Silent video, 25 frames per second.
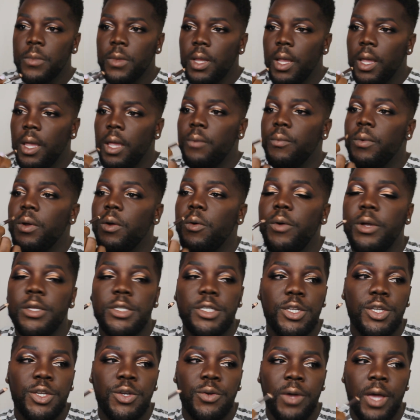And we're going
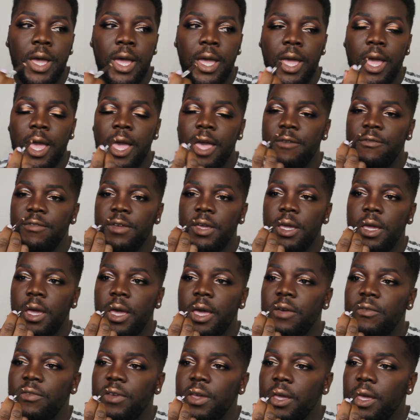to do a heavy,
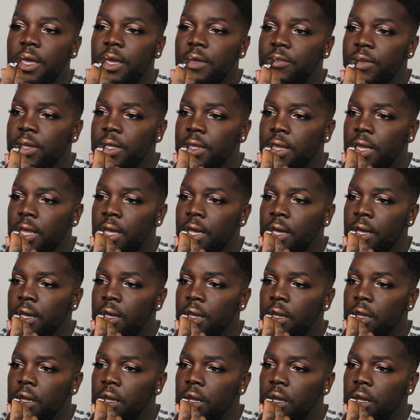heavy, heavy line.